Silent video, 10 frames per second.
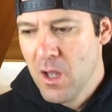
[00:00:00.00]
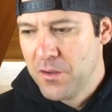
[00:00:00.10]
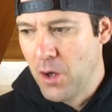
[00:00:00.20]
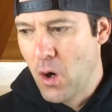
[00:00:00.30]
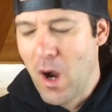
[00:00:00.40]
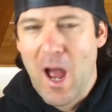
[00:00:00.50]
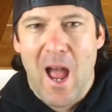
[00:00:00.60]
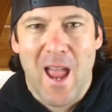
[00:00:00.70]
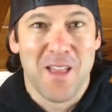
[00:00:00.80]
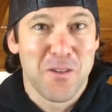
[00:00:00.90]
So
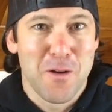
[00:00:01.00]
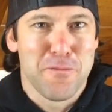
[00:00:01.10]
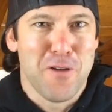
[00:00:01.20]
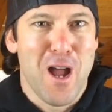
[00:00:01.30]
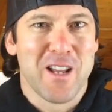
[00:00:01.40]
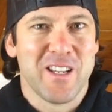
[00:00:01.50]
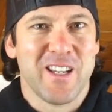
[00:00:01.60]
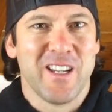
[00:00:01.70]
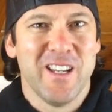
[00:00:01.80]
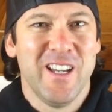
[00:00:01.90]
I ended up
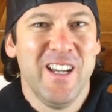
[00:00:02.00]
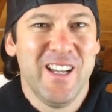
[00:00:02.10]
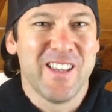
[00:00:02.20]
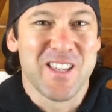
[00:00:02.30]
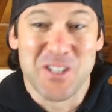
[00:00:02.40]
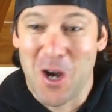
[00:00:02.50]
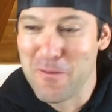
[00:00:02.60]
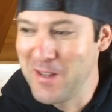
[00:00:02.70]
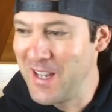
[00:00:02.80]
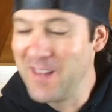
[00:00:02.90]
finding this
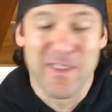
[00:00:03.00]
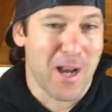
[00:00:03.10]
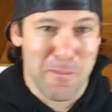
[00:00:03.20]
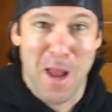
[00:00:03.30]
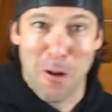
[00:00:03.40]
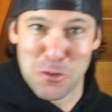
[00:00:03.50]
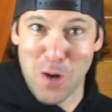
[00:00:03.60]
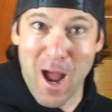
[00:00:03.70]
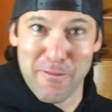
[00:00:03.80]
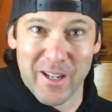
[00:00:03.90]
RV that I'm now
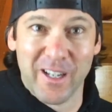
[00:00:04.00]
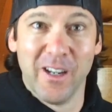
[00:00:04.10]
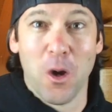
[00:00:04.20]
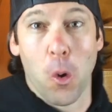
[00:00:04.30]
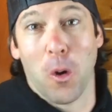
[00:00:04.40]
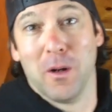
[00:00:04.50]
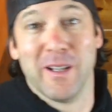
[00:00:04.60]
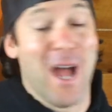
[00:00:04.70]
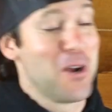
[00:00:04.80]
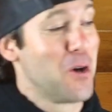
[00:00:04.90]
driving, or
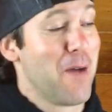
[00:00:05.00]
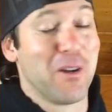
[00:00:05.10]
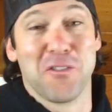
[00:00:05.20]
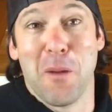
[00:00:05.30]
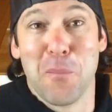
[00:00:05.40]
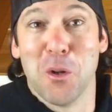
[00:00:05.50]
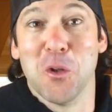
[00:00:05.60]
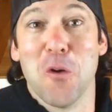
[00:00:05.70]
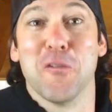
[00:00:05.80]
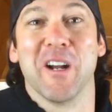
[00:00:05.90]
not driving because I'm pulled
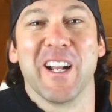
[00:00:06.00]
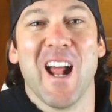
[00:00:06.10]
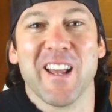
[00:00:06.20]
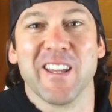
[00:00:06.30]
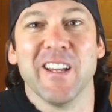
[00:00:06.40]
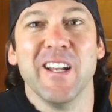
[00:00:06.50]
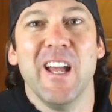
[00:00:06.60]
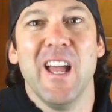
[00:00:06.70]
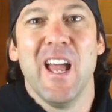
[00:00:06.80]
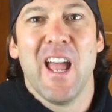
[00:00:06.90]
over in Connecticut.
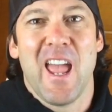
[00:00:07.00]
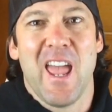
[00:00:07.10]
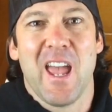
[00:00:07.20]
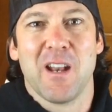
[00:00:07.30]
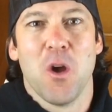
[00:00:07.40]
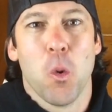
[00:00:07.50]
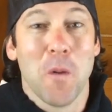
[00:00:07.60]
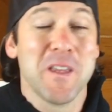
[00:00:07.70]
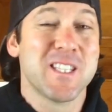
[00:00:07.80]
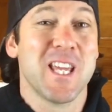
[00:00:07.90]
And
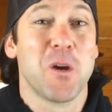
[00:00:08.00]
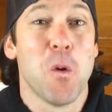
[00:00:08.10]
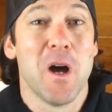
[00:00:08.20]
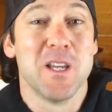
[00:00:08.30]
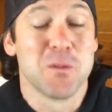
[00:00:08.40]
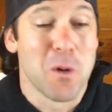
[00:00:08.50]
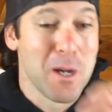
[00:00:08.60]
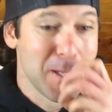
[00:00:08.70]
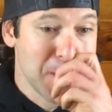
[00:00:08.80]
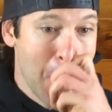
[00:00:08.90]
what this thing was
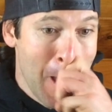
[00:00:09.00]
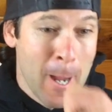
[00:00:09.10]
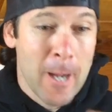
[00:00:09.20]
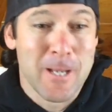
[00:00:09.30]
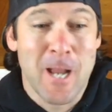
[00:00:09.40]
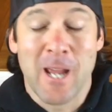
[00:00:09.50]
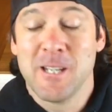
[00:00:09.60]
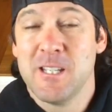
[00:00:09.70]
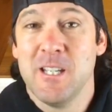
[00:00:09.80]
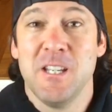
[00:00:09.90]
a
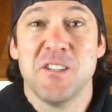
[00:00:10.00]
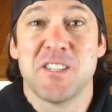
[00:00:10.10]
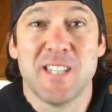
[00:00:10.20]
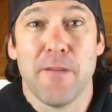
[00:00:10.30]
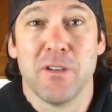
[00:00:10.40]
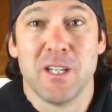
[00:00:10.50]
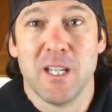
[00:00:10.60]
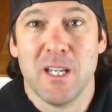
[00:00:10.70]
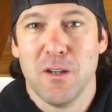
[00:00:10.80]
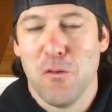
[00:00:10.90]

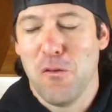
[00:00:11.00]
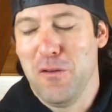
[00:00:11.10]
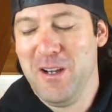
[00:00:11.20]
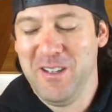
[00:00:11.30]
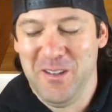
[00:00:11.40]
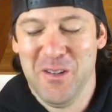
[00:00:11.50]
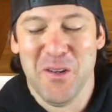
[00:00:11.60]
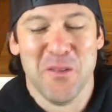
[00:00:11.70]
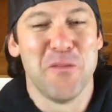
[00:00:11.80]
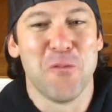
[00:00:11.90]
1970
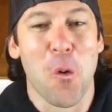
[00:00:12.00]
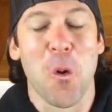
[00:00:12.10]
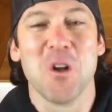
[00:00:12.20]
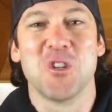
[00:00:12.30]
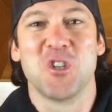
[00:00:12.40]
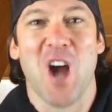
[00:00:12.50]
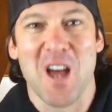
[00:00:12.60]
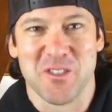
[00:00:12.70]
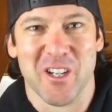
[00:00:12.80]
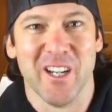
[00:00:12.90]
Ford
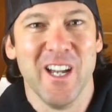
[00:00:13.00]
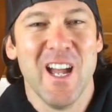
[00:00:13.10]
Shasta.